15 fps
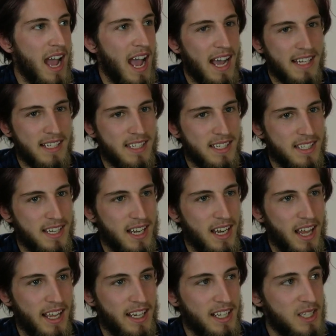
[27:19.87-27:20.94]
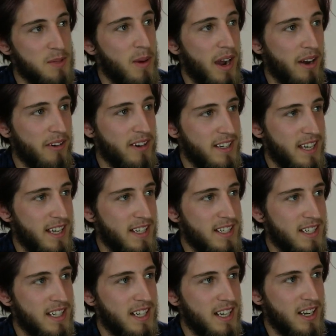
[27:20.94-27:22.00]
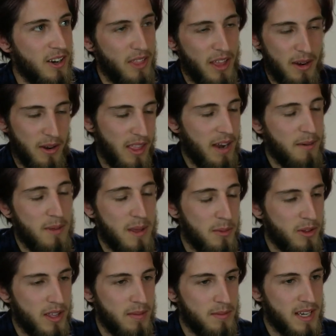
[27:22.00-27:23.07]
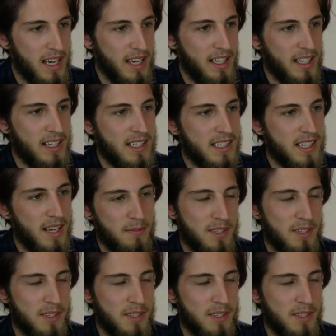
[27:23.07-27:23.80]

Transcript: has like an expiry date, or that people keep telling us.